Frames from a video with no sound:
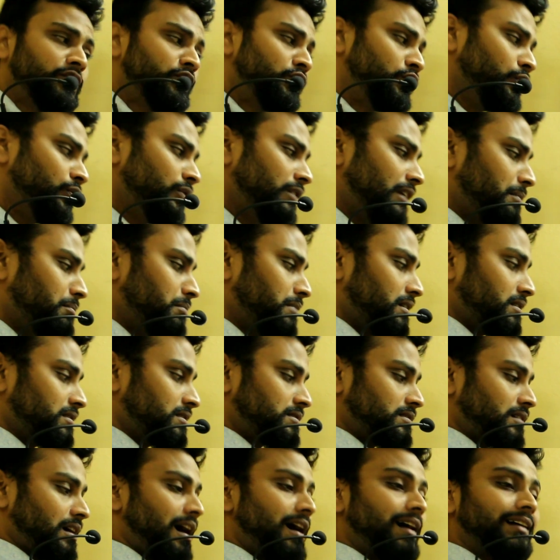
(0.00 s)
Two
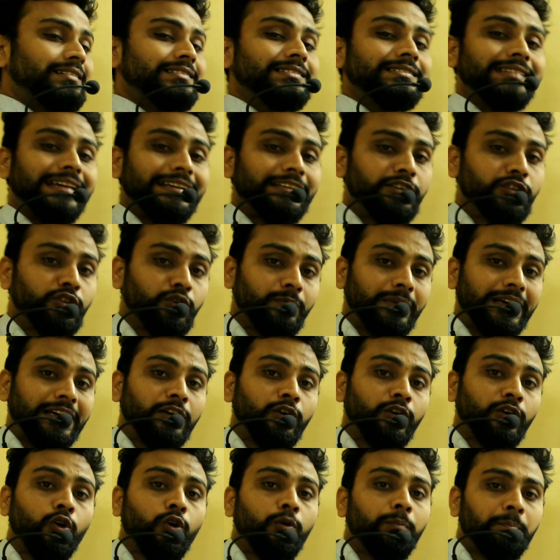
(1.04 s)
numbers are said to be
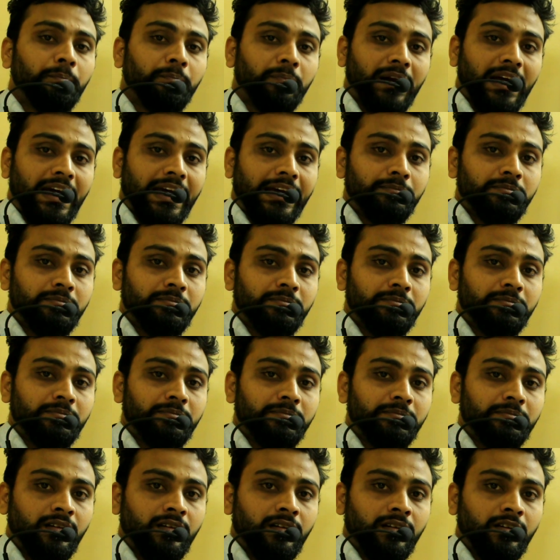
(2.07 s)
co-primes
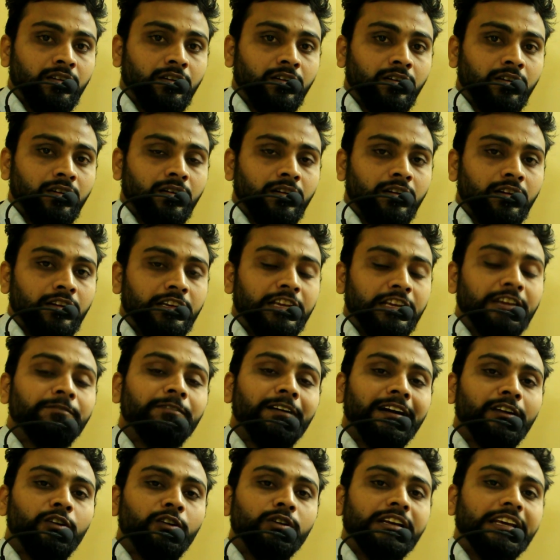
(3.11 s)
if
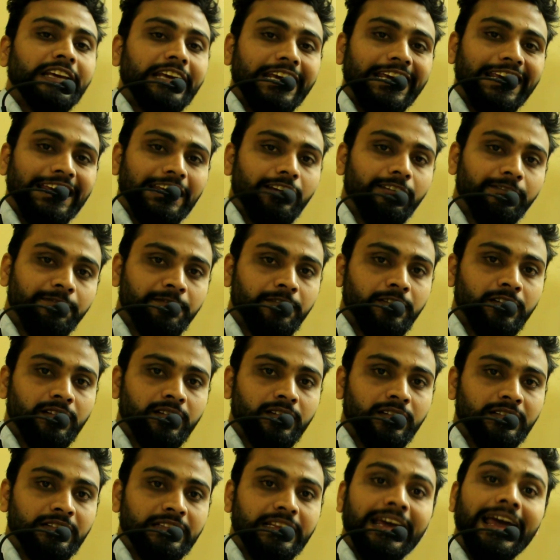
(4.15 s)
and only if
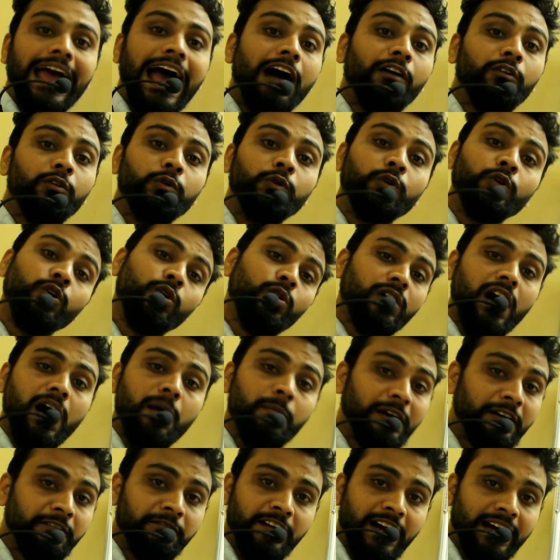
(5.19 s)
they have no
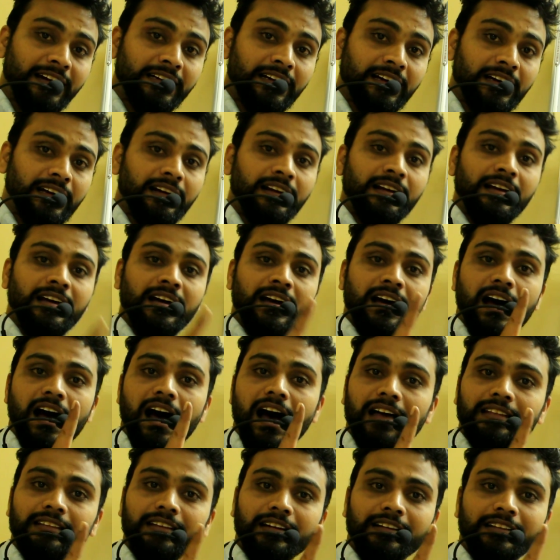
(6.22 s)
common factor
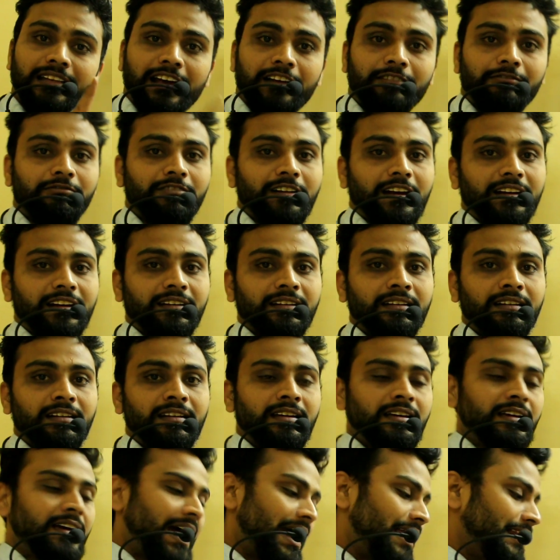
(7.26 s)
other than 1.
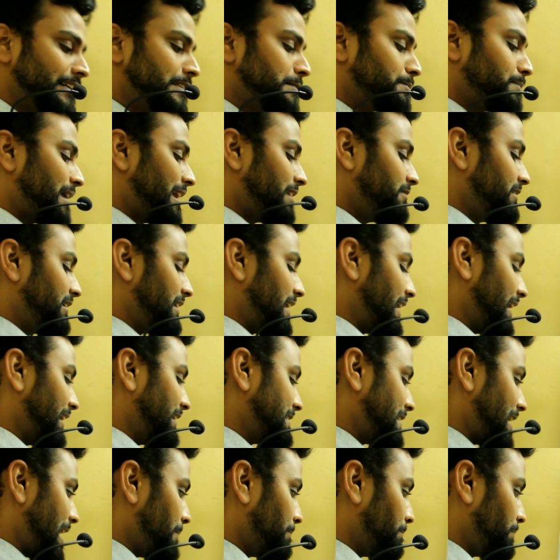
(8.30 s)
I'll explain with an
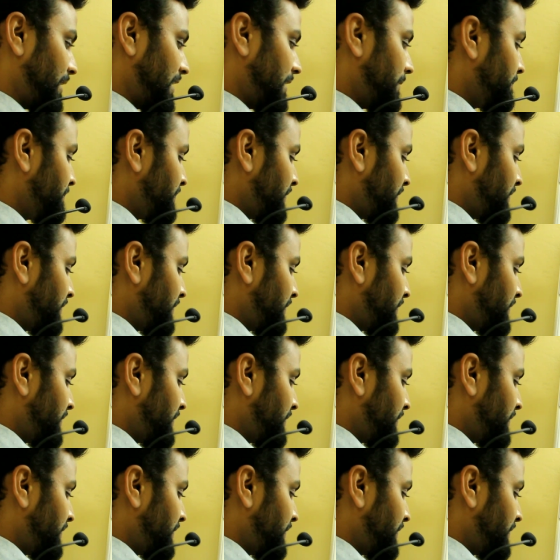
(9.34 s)
example.